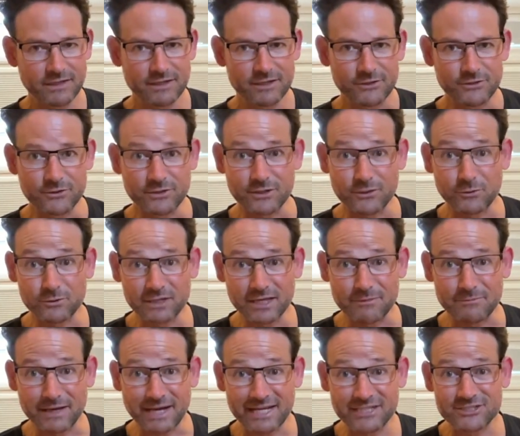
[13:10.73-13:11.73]
you can only
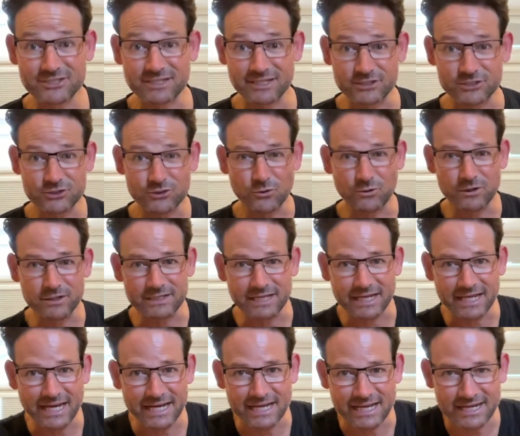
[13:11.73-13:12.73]
imagine a sword that
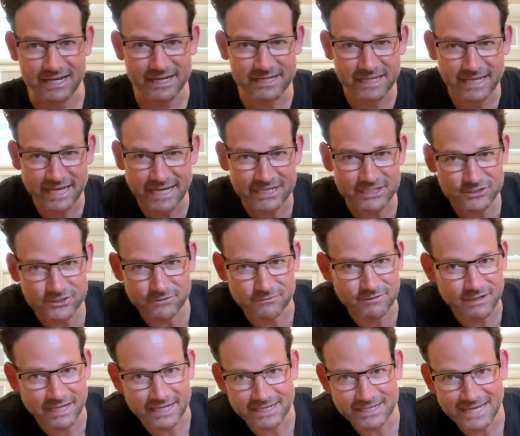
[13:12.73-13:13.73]
had a cutting edge of
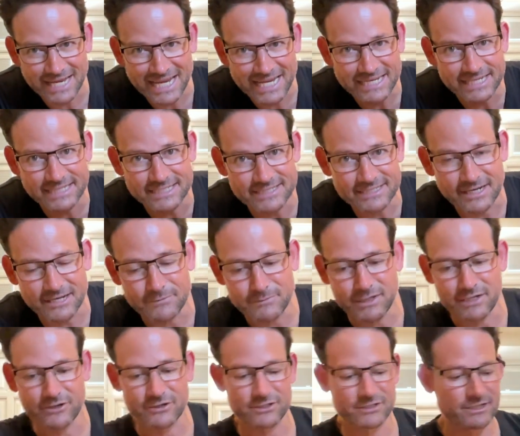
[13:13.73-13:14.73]
like 80
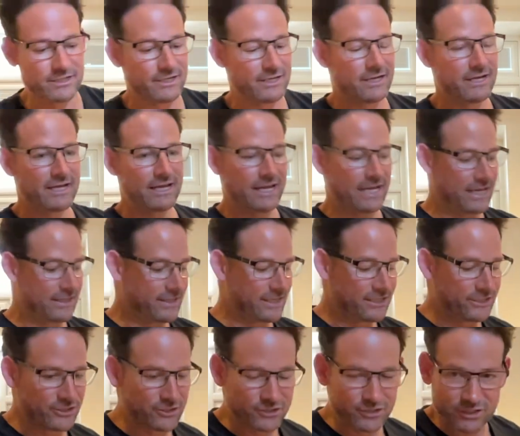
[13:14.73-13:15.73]
centimeters, and
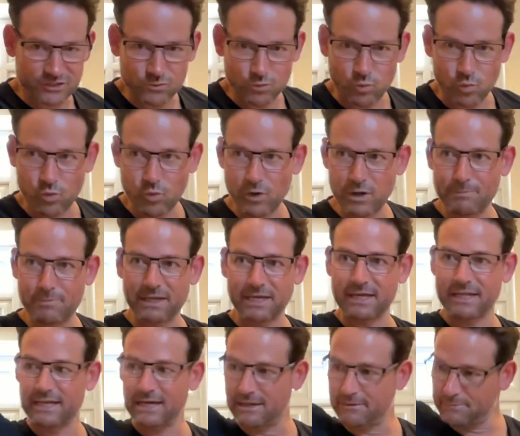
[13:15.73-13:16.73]
then you're just whipping
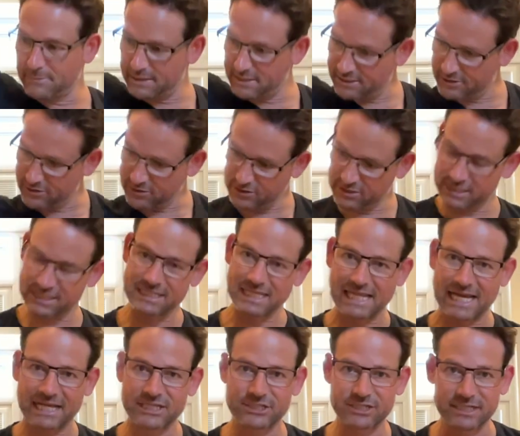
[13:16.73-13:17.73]
it up and then you're
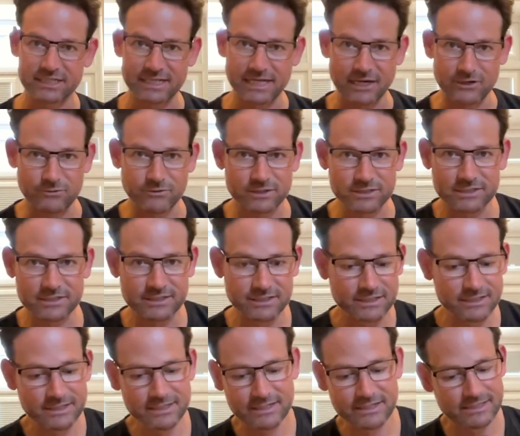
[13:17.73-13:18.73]
slashing downwards.
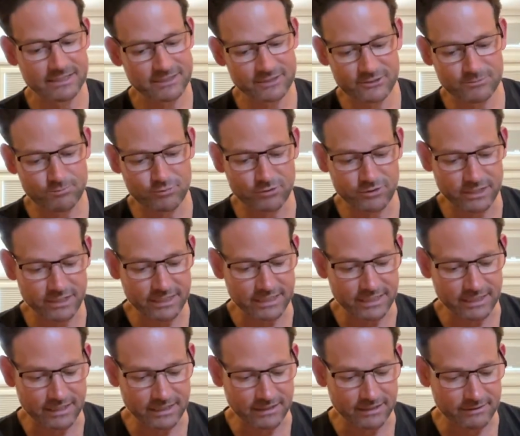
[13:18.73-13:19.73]
It's
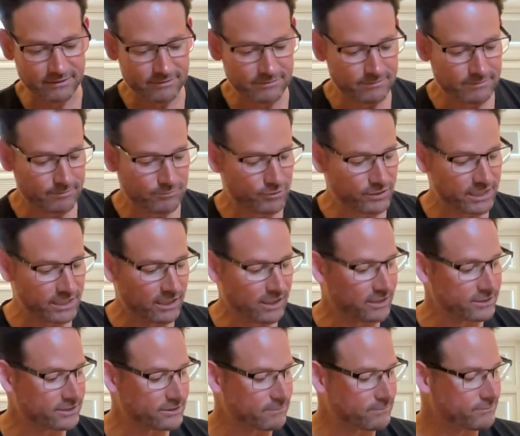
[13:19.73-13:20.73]
pretty
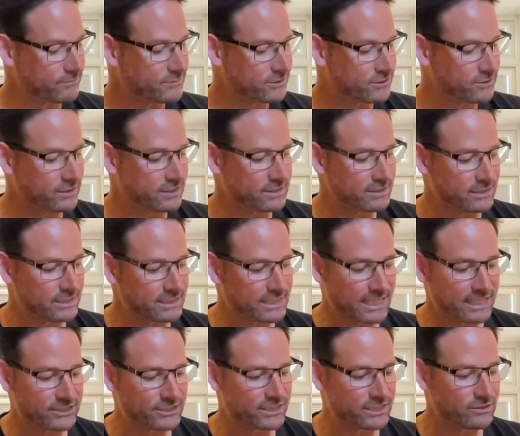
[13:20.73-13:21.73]
awesome. So the
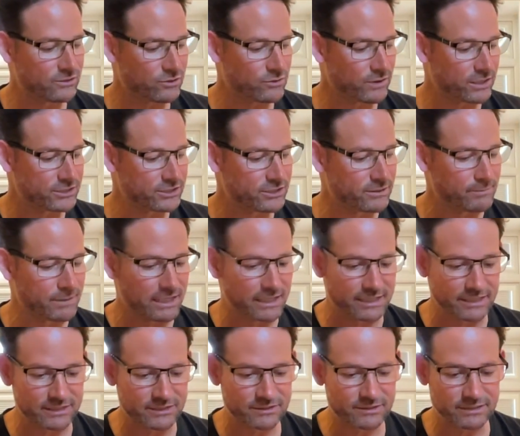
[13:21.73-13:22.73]
tachi, no question about
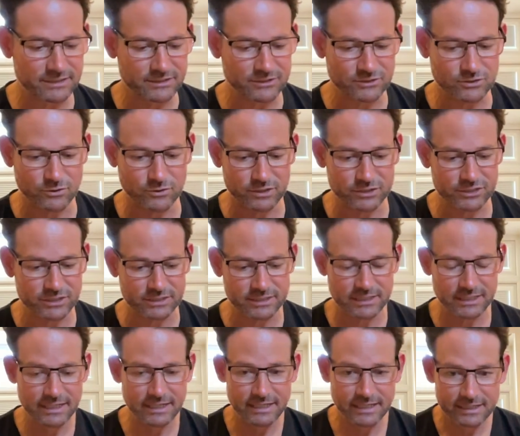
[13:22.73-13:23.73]
it, is gorgeous.
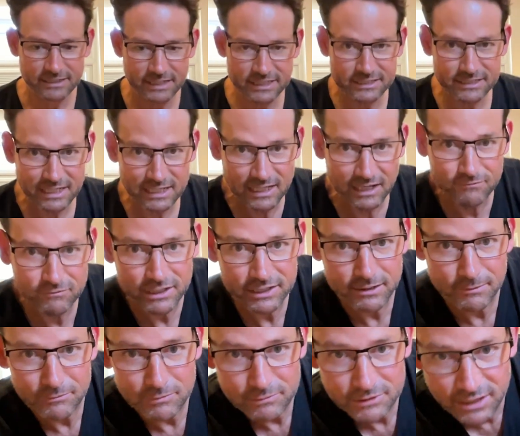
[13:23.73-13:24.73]
Isn't that lovely?
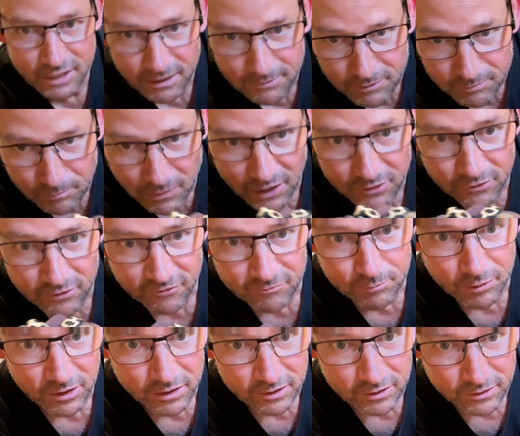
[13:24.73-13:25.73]
The mother of
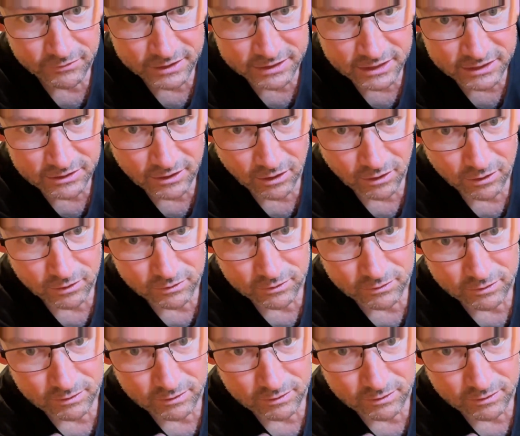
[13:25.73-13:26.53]
pearl. This is all